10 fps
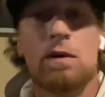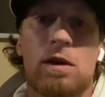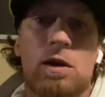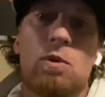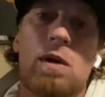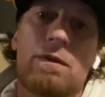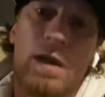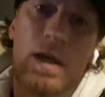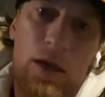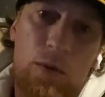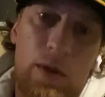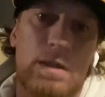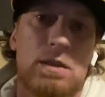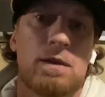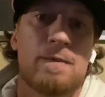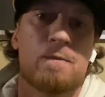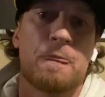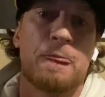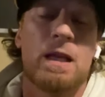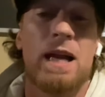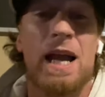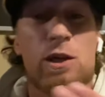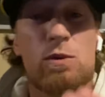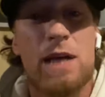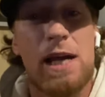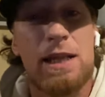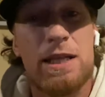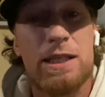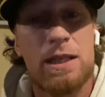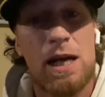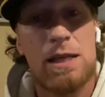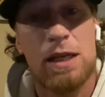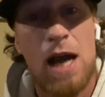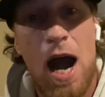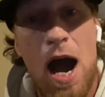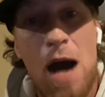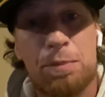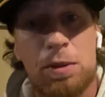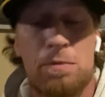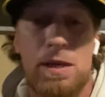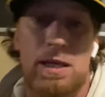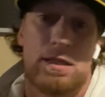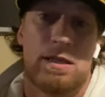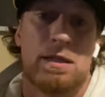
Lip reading: you're one of the good ones. And you take that shit as a compliment.